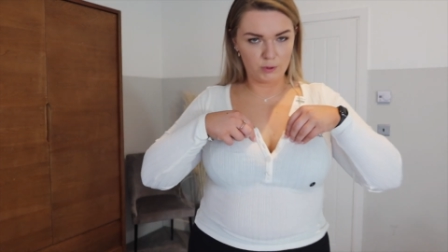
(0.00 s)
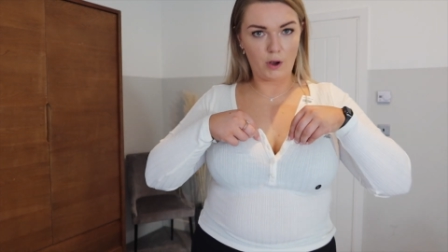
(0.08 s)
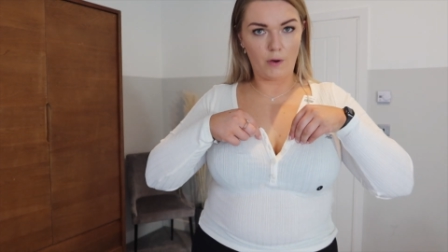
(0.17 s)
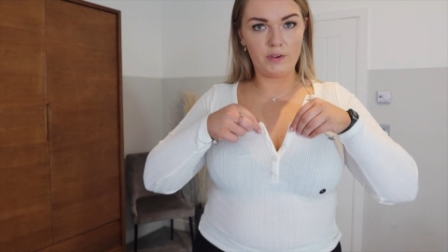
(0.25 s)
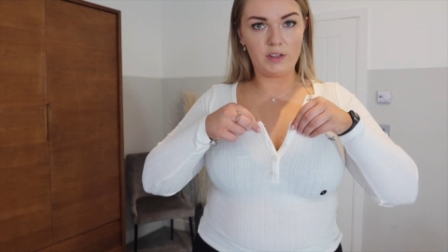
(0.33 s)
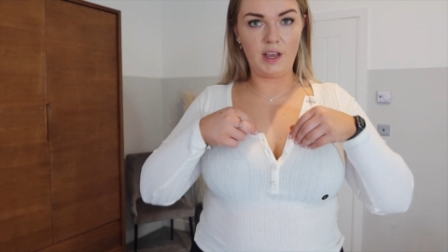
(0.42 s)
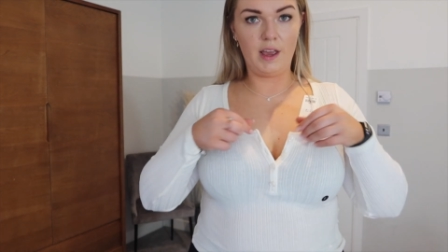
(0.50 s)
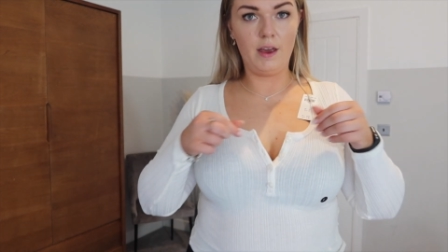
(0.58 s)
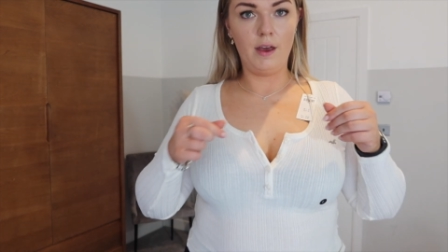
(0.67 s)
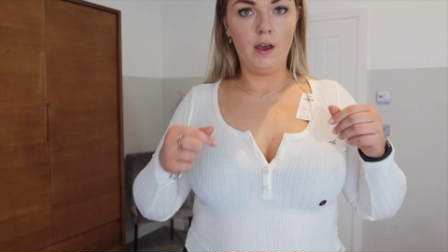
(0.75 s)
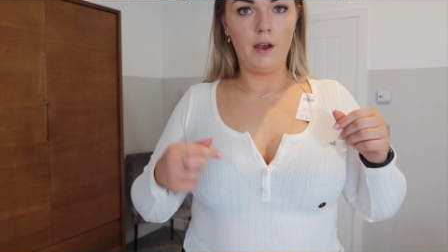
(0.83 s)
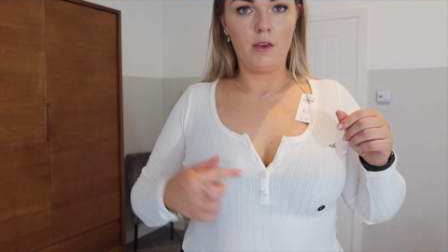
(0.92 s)
So
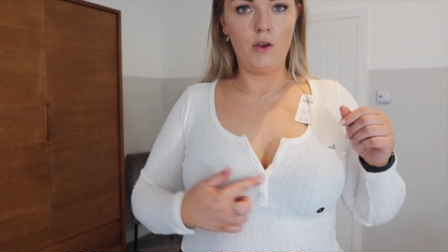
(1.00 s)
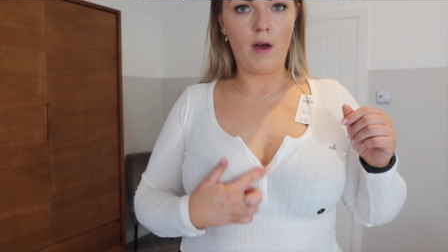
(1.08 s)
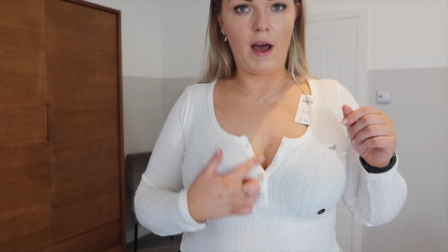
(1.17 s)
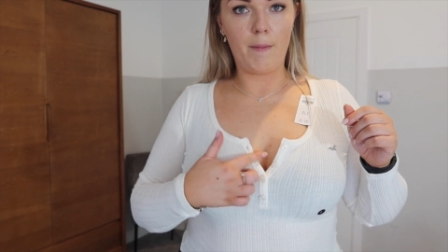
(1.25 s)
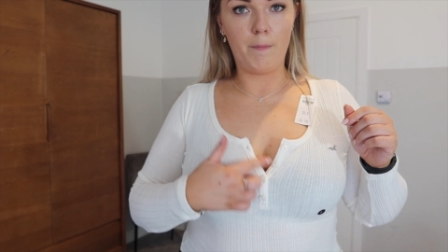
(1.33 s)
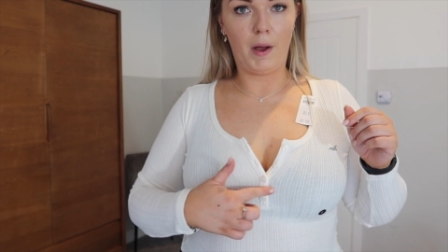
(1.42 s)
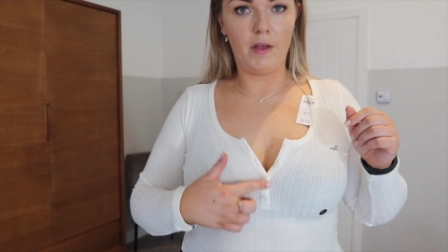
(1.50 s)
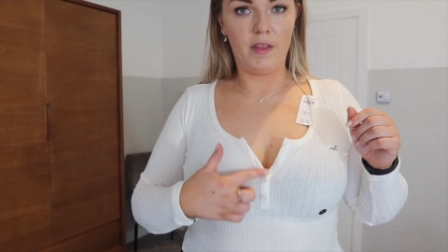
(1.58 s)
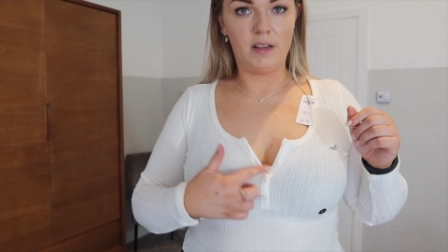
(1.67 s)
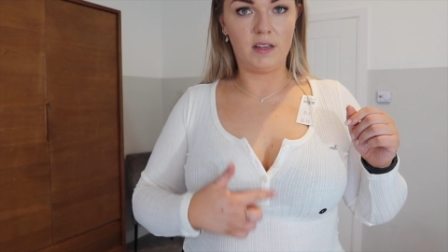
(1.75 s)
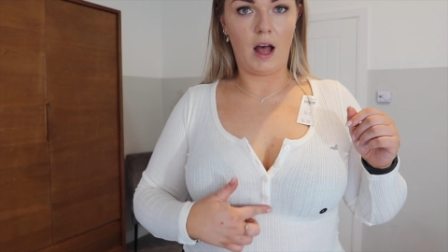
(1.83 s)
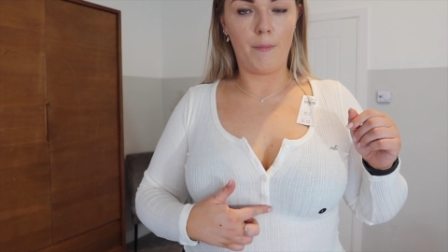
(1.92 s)
obviously you can button
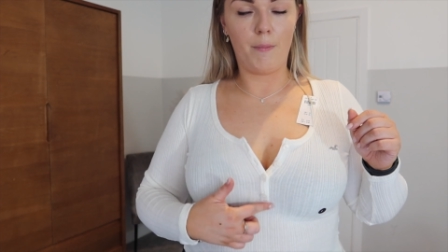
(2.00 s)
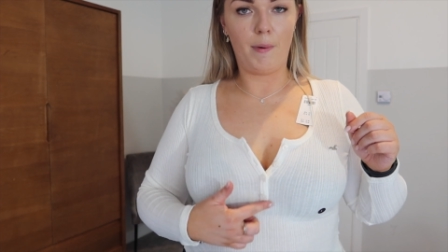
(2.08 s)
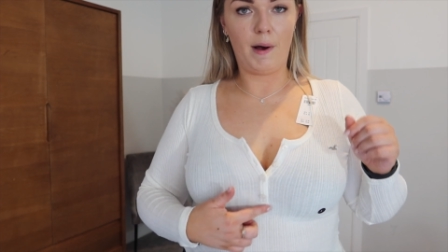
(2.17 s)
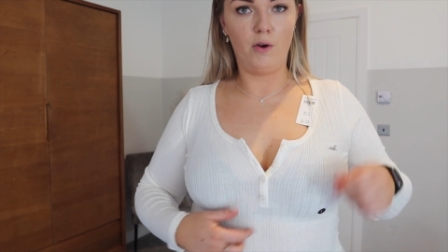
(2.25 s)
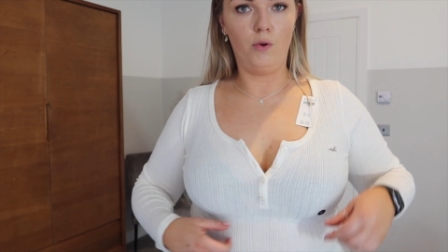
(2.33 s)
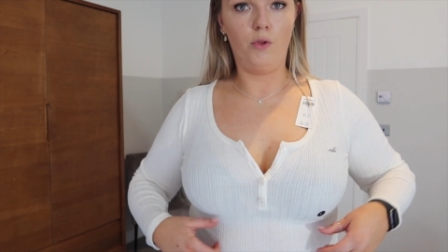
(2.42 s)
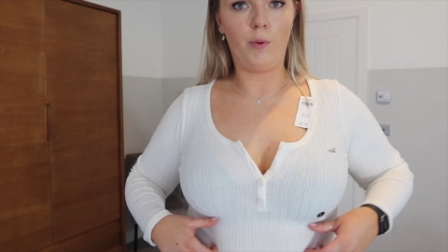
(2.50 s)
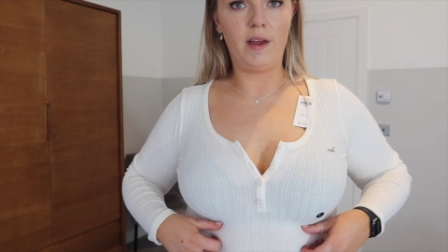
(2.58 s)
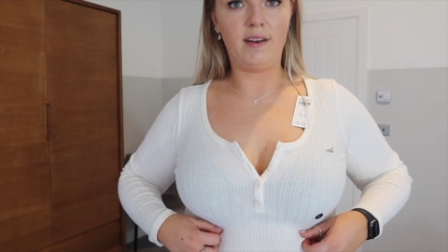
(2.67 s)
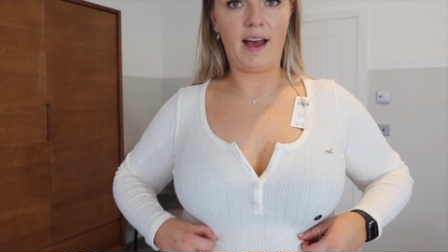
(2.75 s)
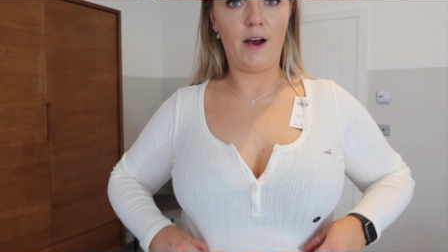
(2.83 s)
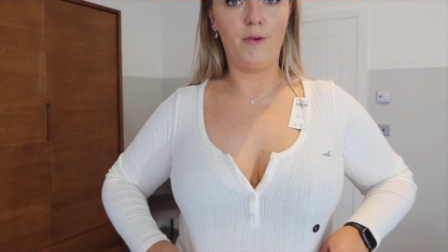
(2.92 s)
this up or button all the
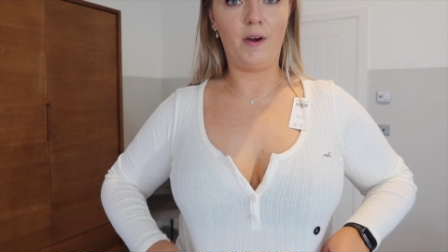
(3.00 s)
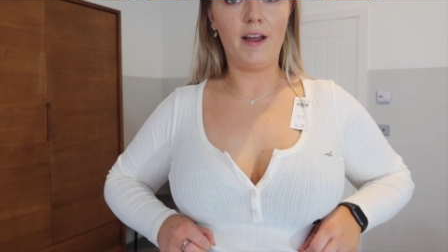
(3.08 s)
way down.